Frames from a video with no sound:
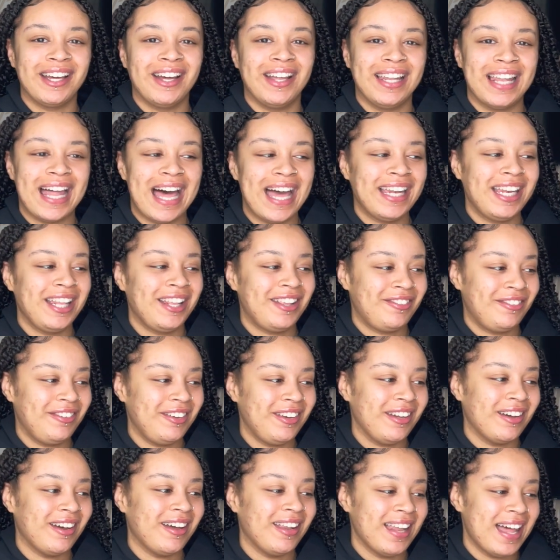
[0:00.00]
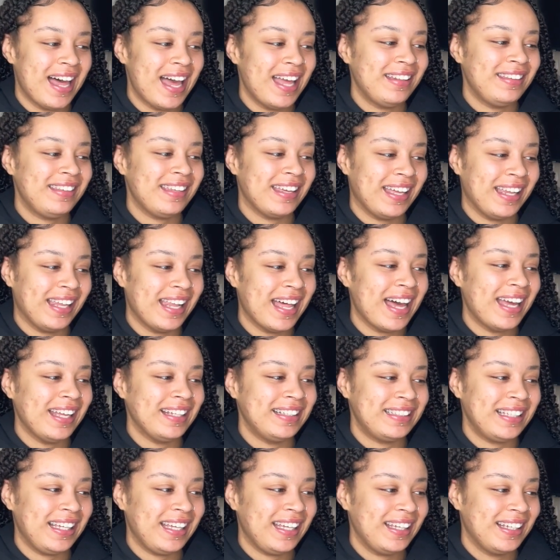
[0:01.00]
I like this video. I liked it. I
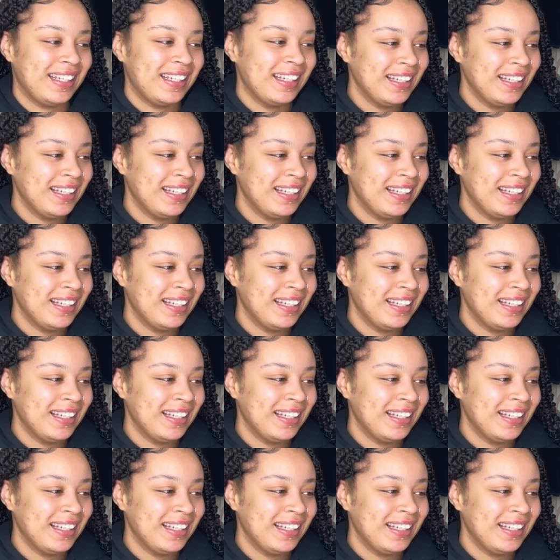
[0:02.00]
liked it.